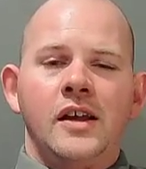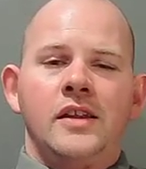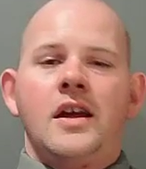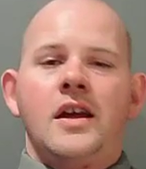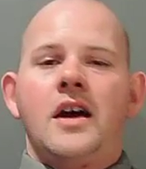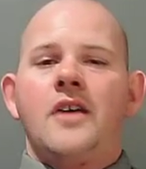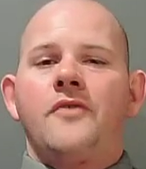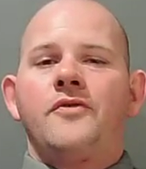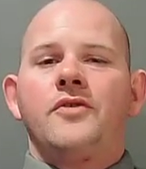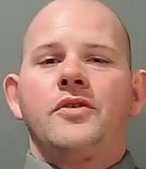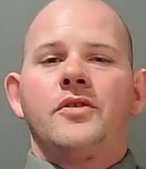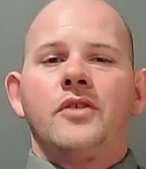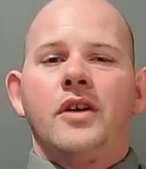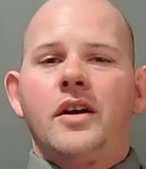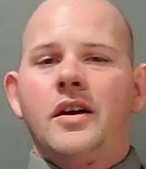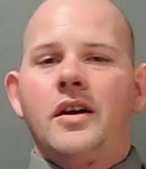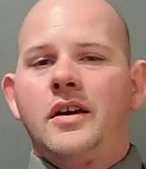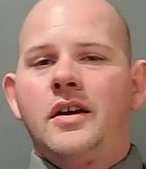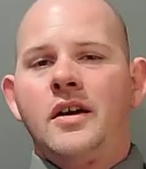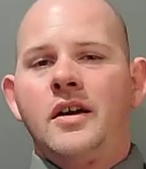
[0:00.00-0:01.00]
Now, if you're
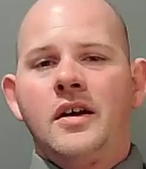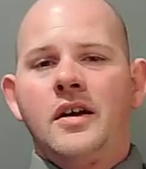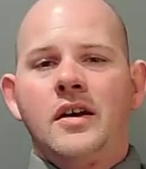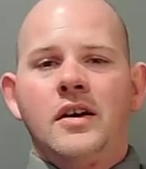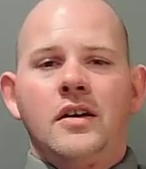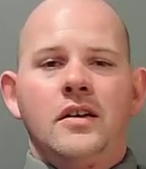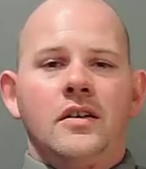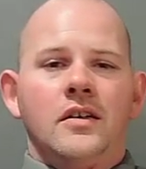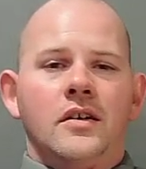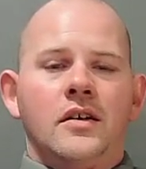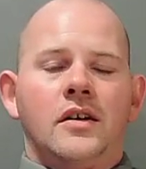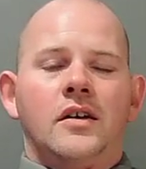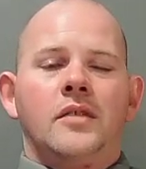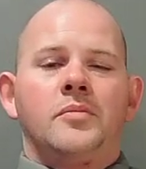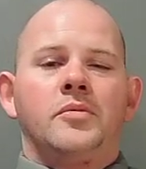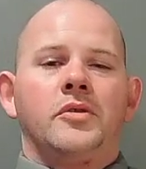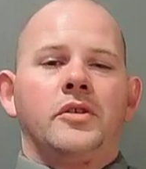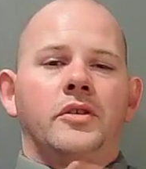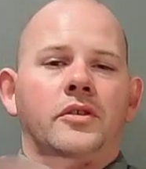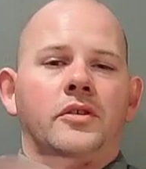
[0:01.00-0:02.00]
a
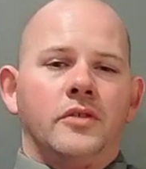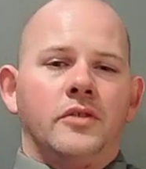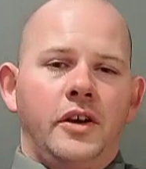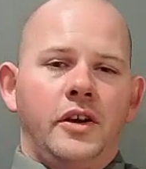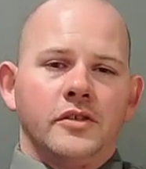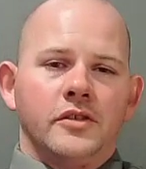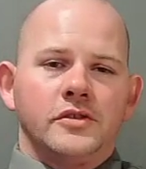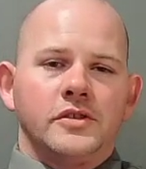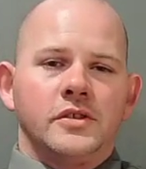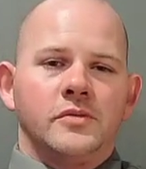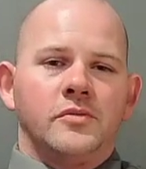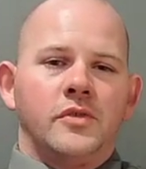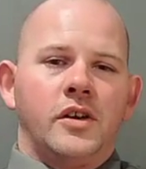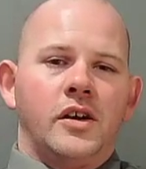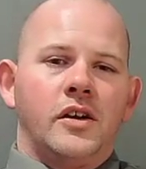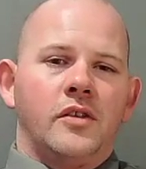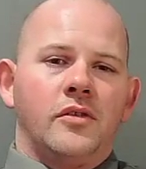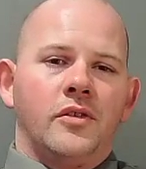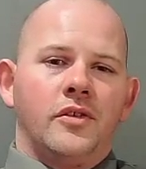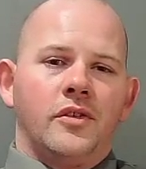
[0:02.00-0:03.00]
political leader
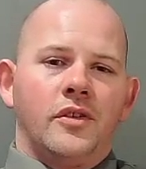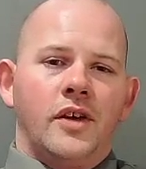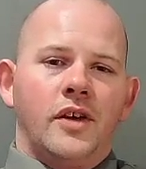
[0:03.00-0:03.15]
somewhere, whether you're